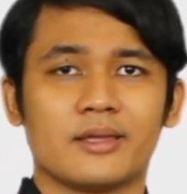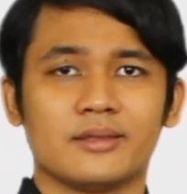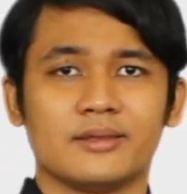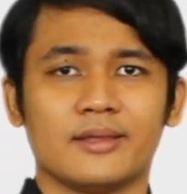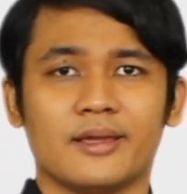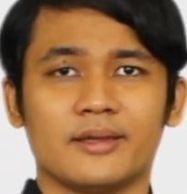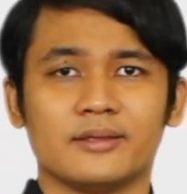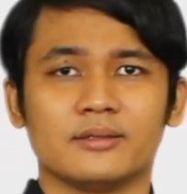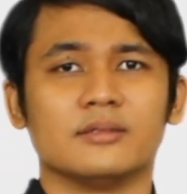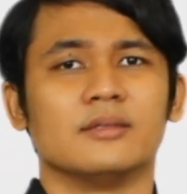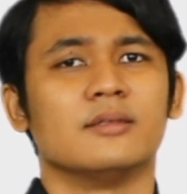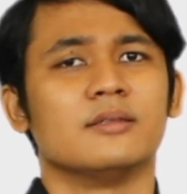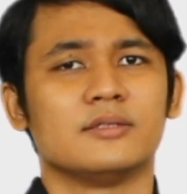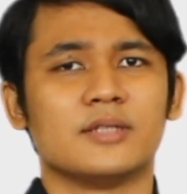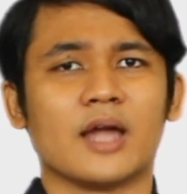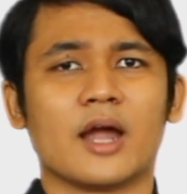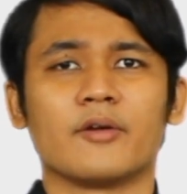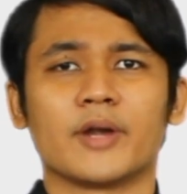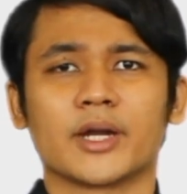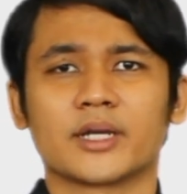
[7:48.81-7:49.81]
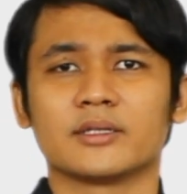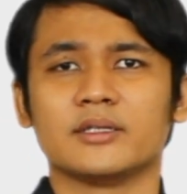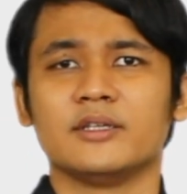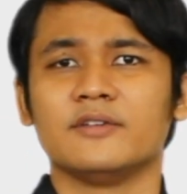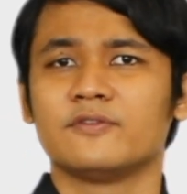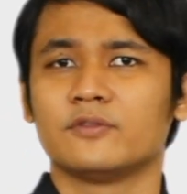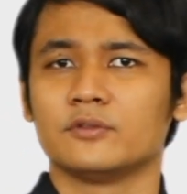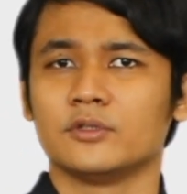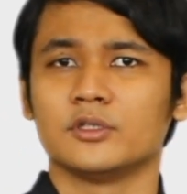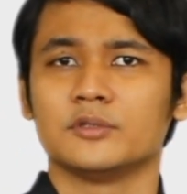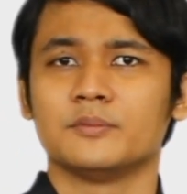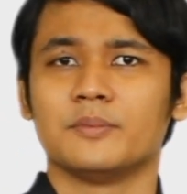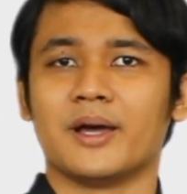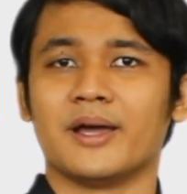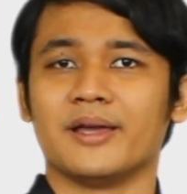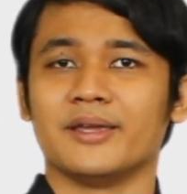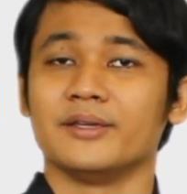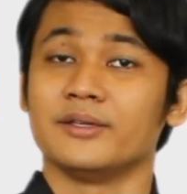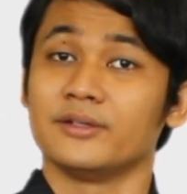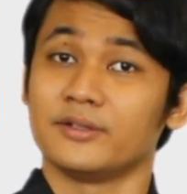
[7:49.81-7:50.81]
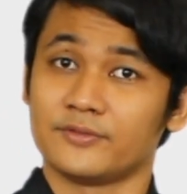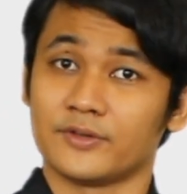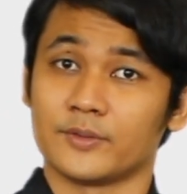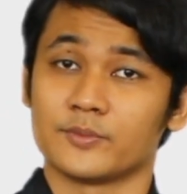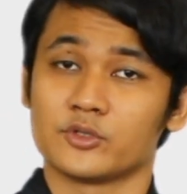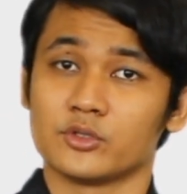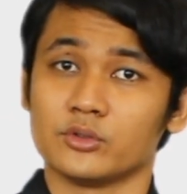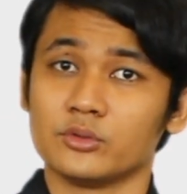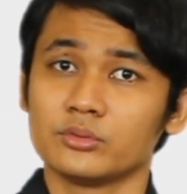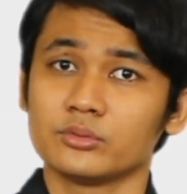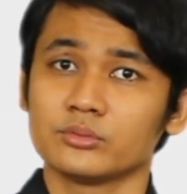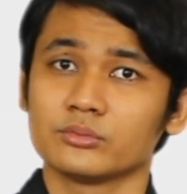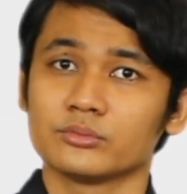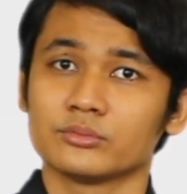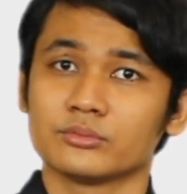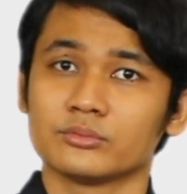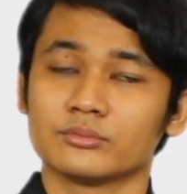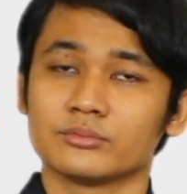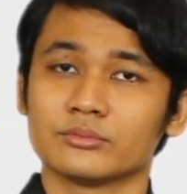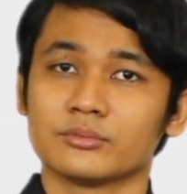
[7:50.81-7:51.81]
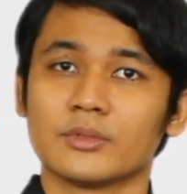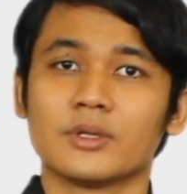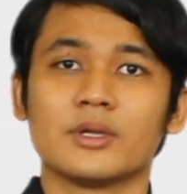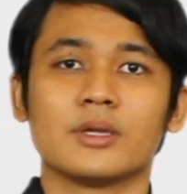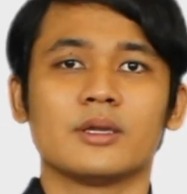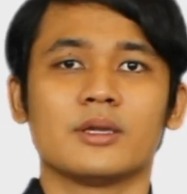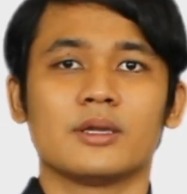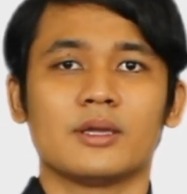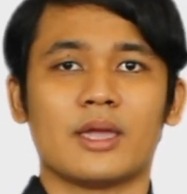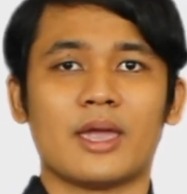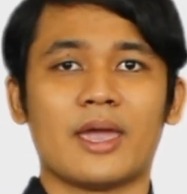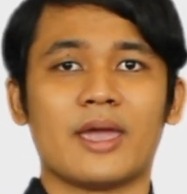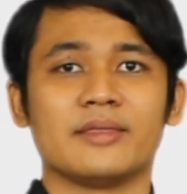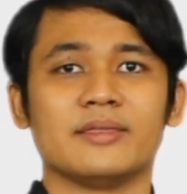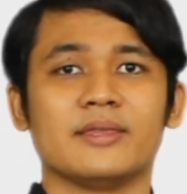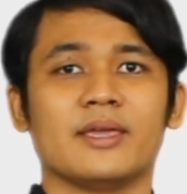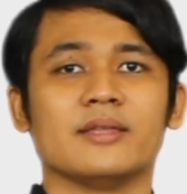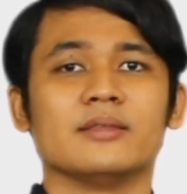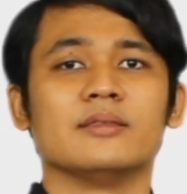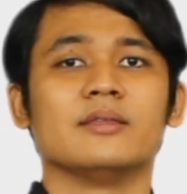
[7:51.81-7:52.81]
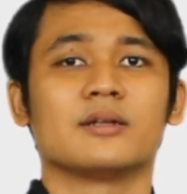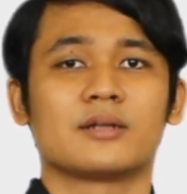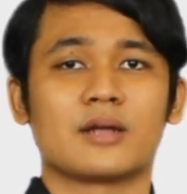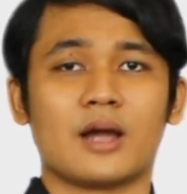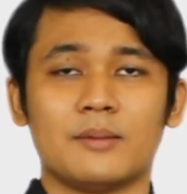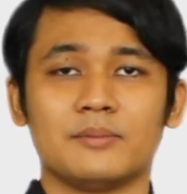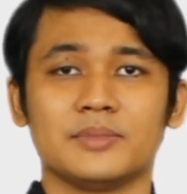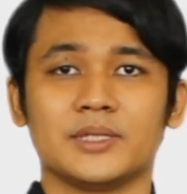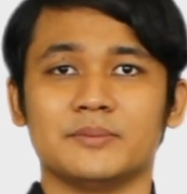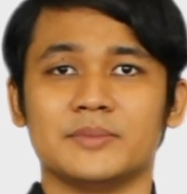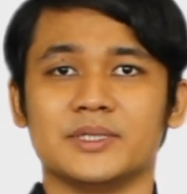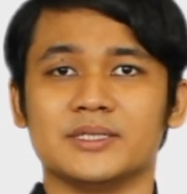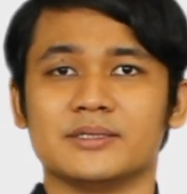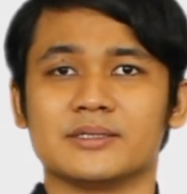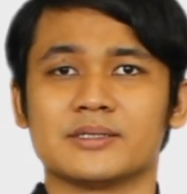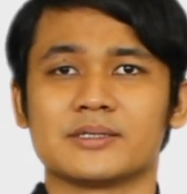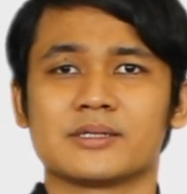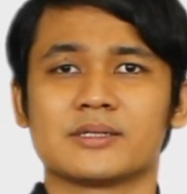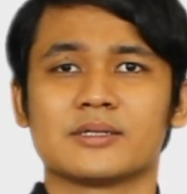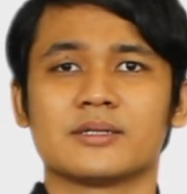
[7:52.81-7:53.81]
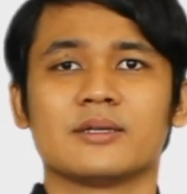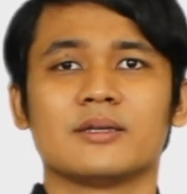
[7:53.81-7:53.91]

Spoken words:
and then directly followed by verb 2, and then the complement.